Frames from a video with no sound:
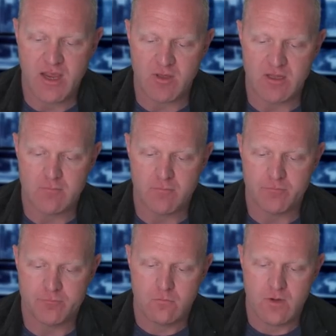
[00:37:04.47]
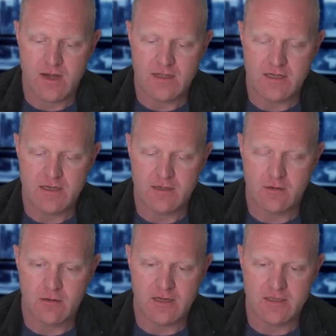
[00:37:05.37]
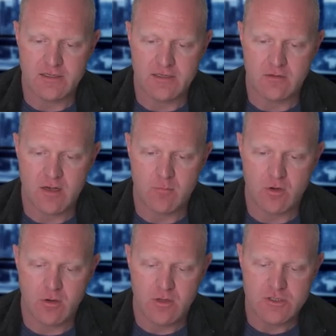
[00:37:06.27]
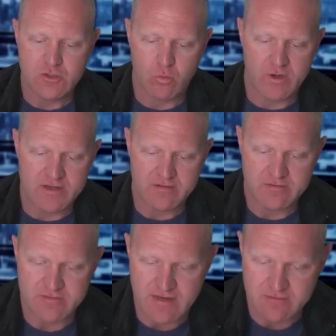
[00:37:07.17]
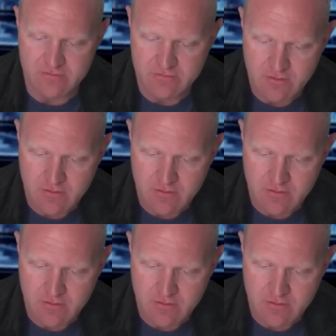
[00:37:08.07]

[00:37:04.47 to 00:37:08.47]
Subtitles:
payment right here in year number 26.